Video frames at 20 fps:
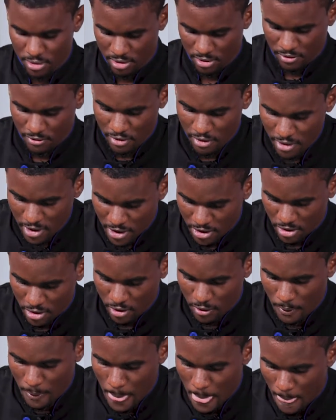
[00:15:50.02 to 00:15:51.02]
So how do we
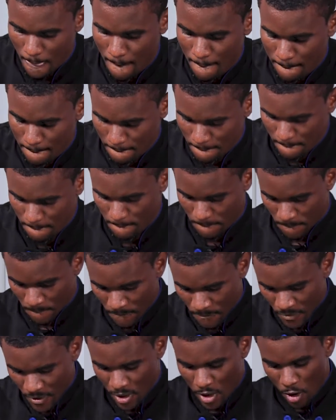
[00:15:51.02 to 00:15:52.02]
strip? That's
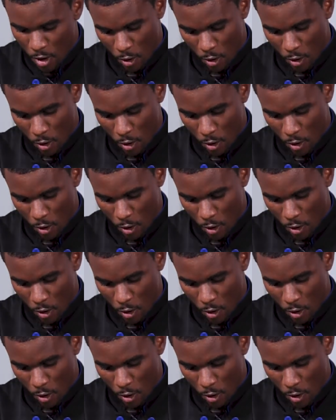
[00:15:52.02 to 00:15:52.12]
the fun